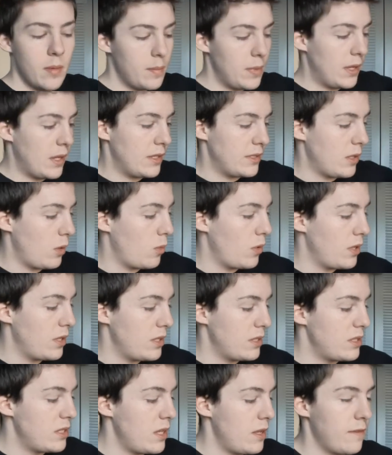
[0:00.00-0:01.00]
because I
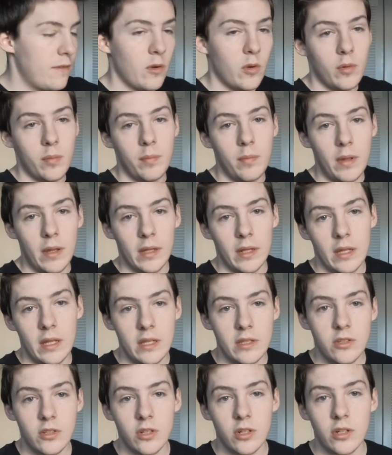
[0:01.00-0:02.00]
wanted to see if it would make it
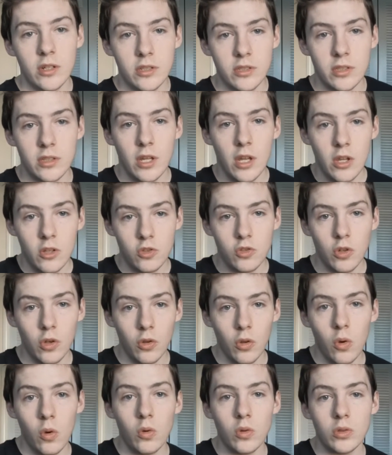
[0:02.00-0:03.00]
easier, because
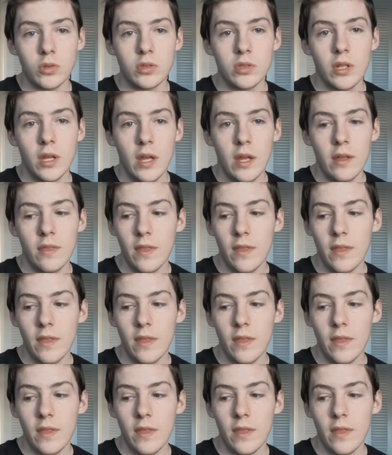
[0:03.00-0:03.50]
drill the holes,